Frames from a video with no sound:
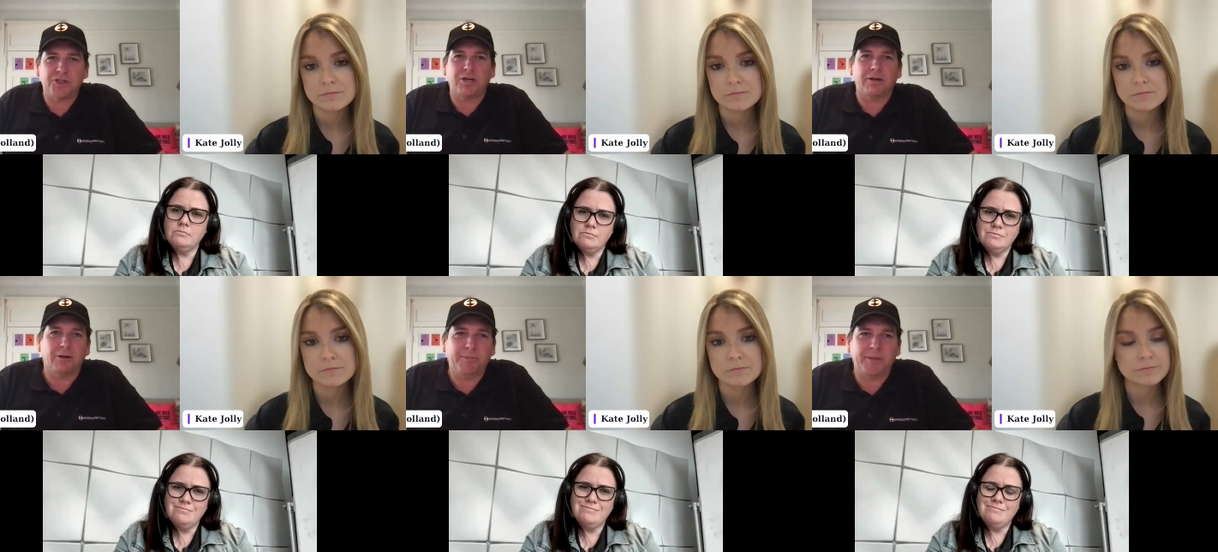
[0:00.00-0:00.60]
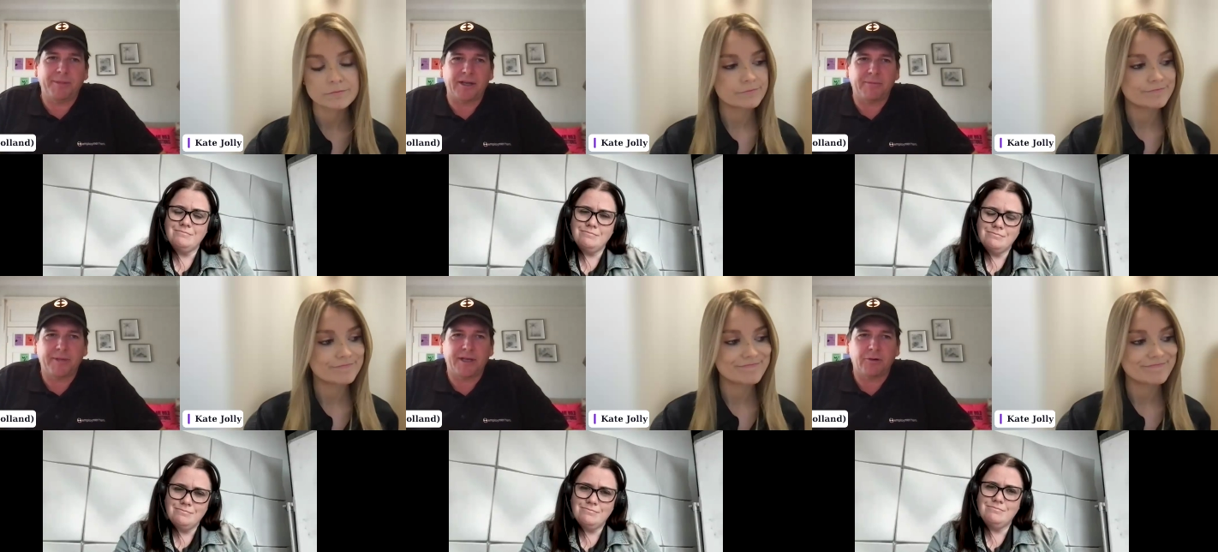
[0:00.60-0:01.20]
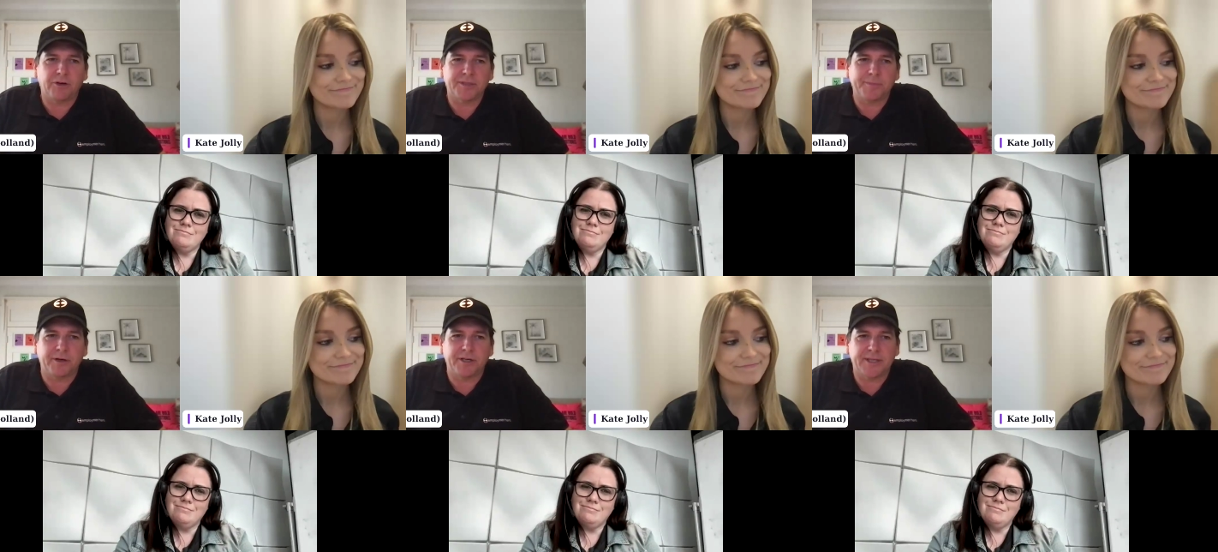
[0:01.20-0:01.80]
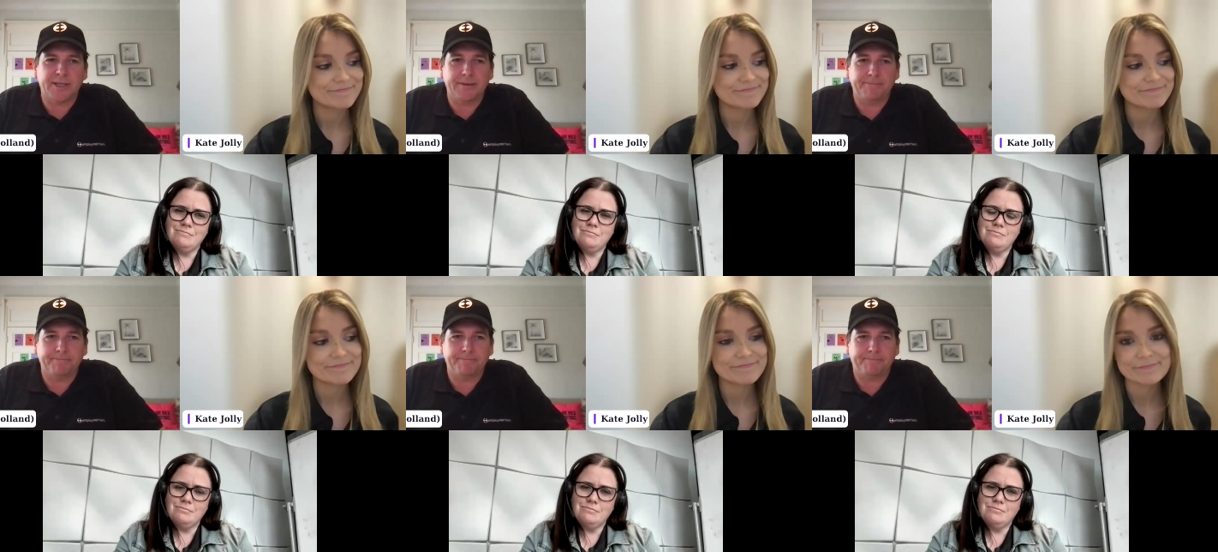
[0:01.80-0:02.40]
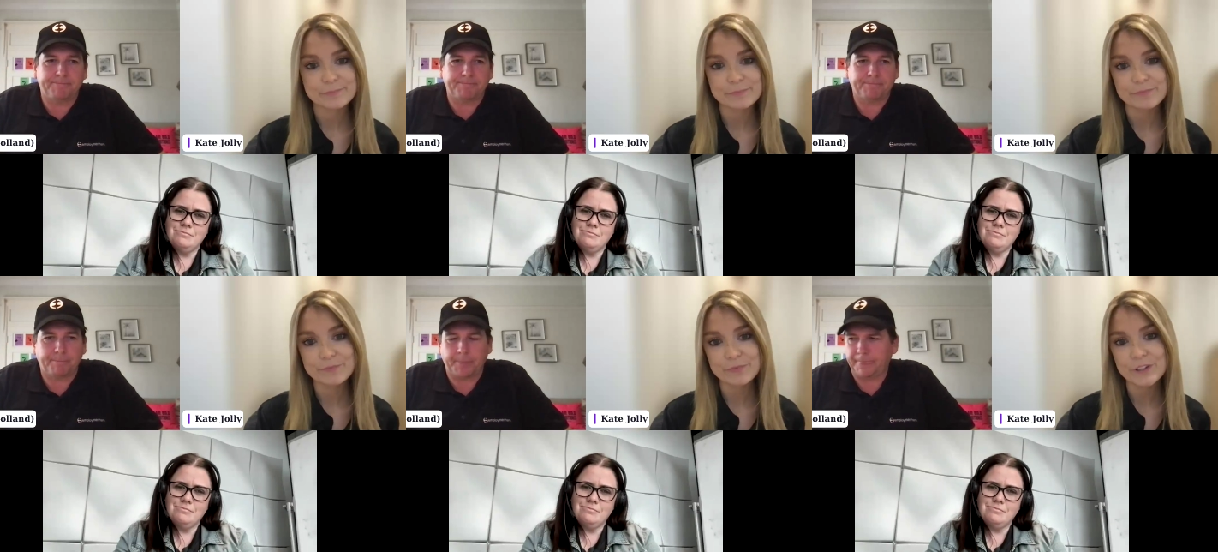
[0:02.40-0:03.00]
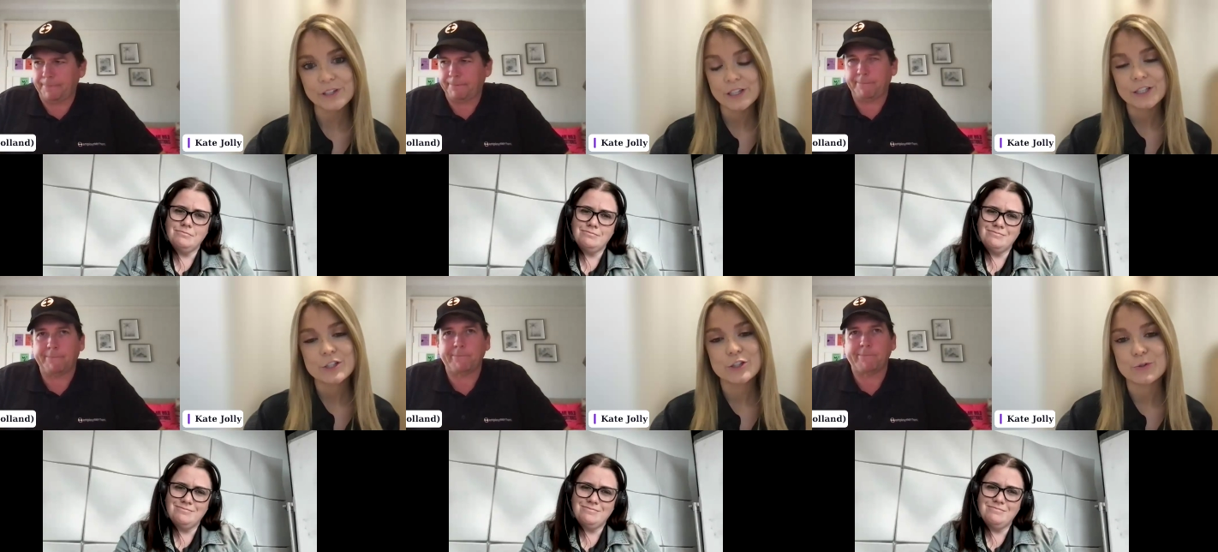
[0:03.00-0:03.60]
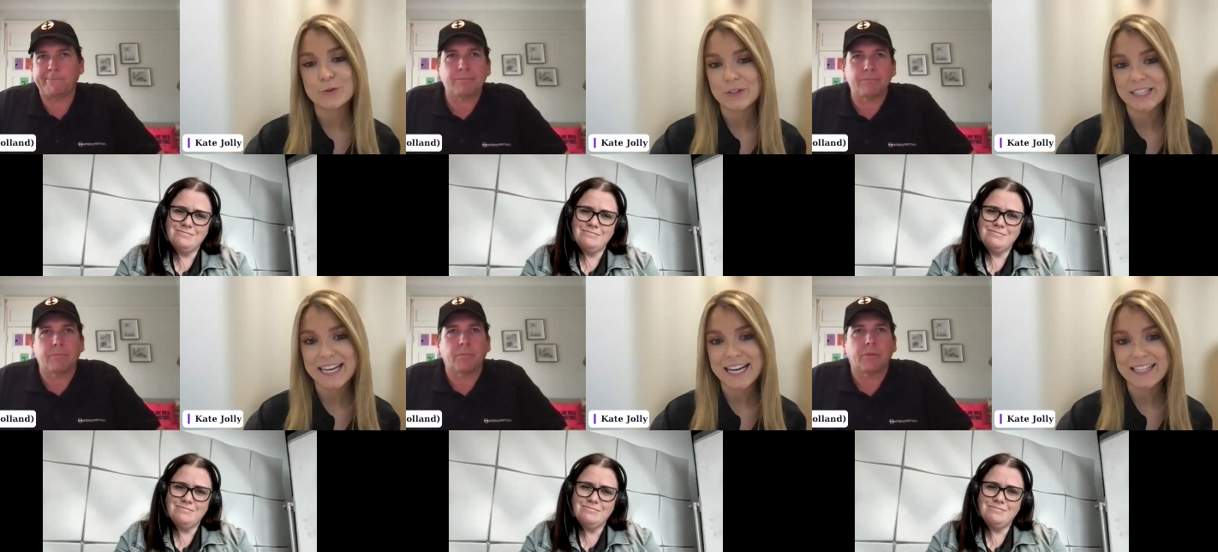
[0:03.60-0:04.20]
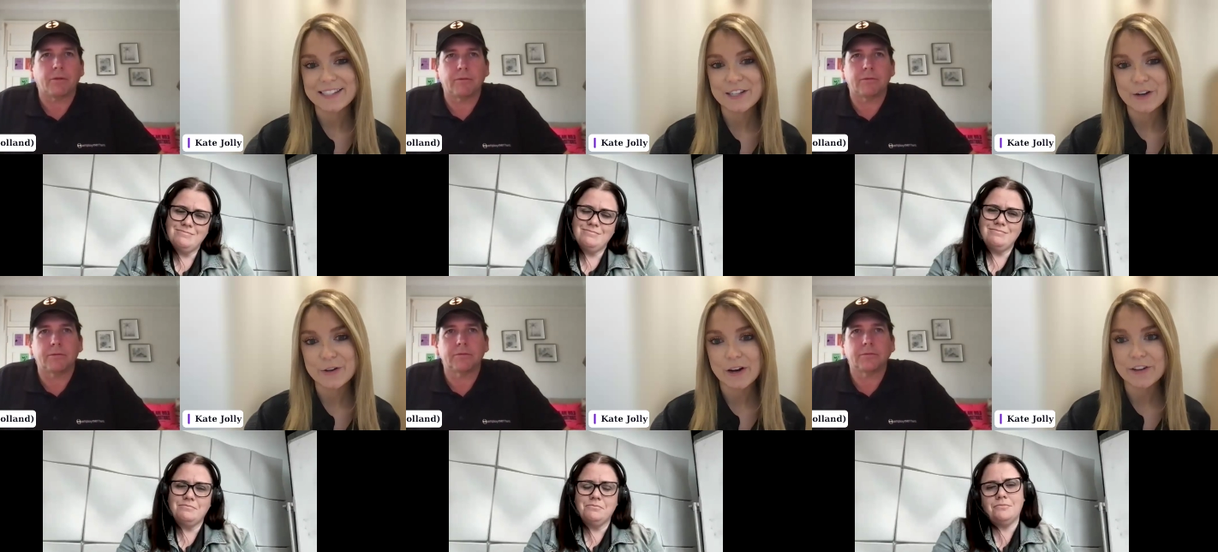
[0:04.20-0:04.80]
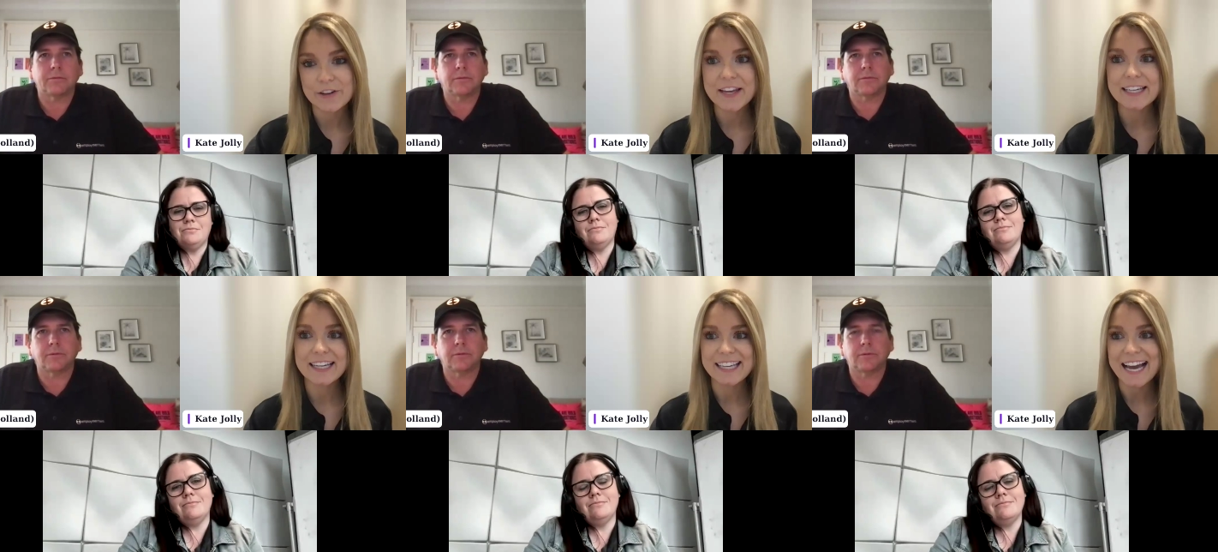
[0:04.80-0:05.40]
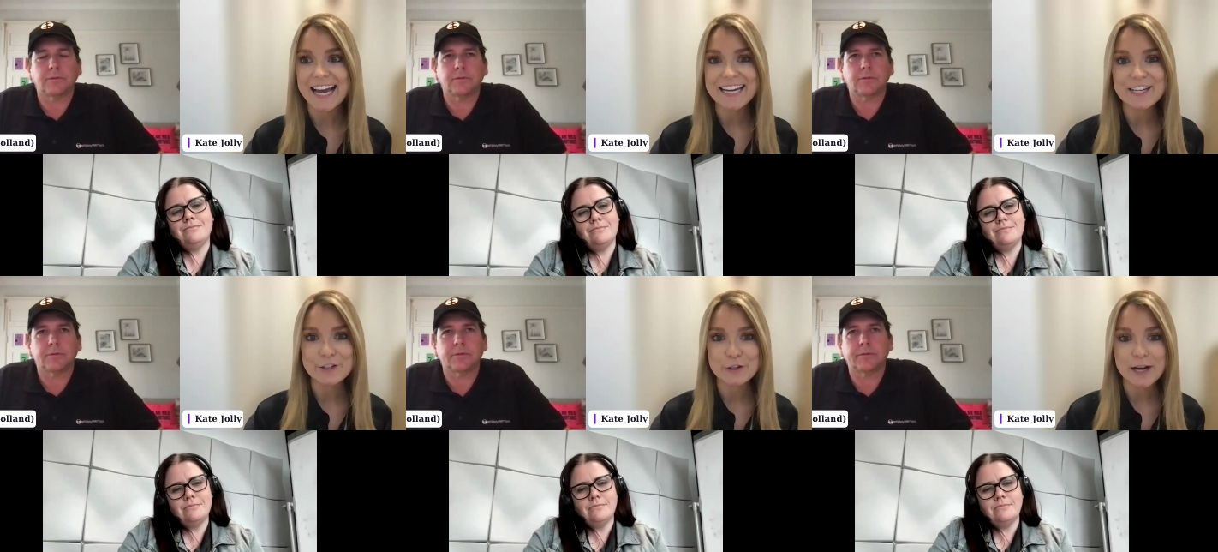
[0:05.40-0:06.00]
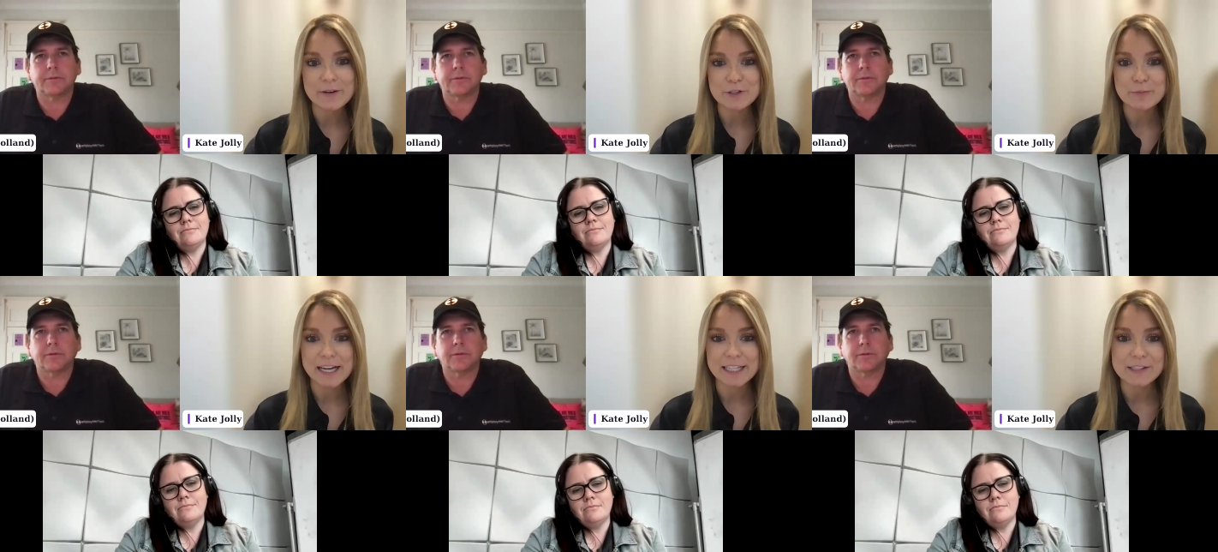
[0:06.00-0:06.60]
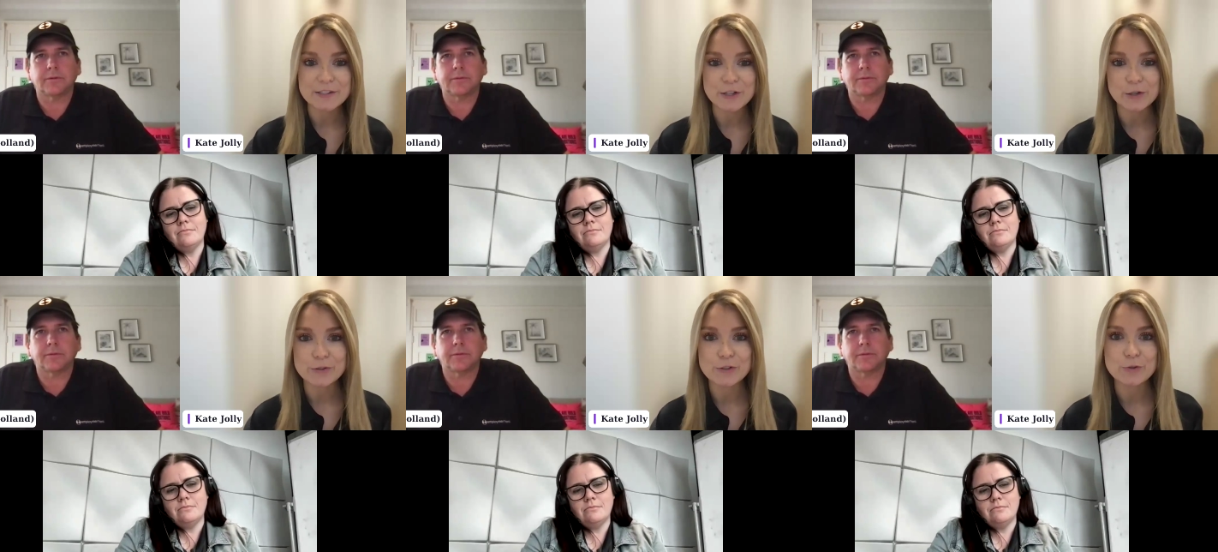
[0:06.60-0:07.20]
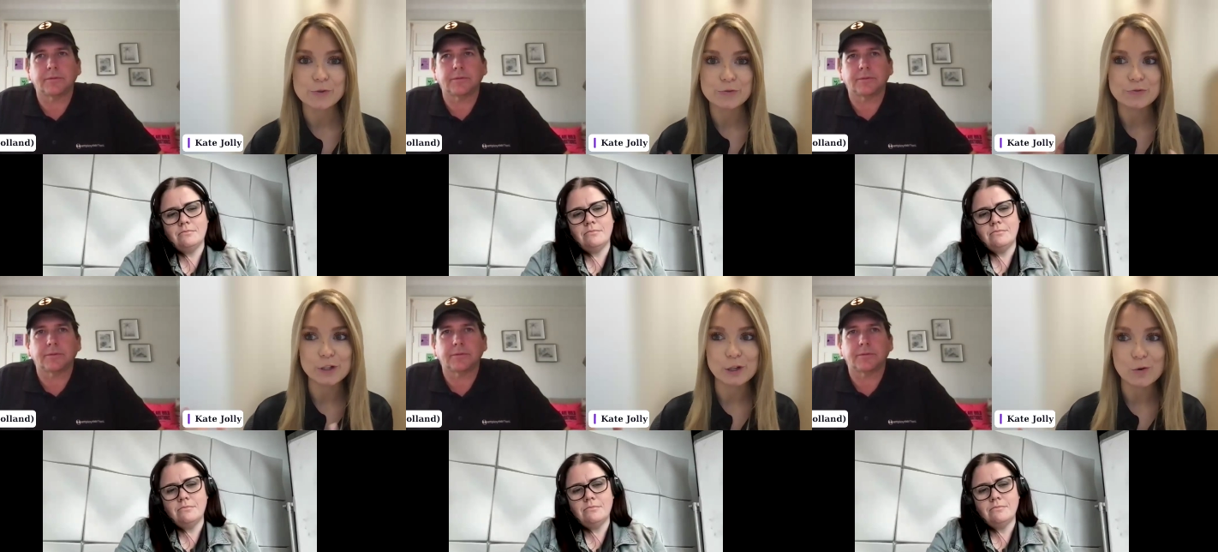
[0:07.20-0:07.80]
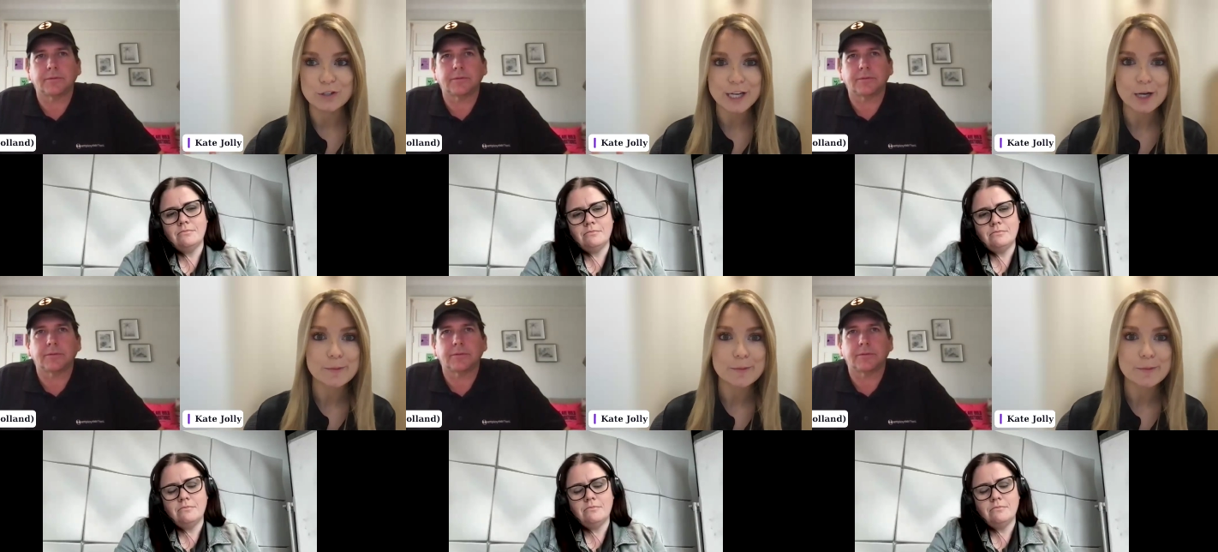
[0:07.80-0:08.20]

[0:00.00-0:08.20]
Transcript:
Speaker 1: want to share a little bit about, about your experience there?
Speaker 2: Sure, yeah. So I think again, you have to balance those sort of long term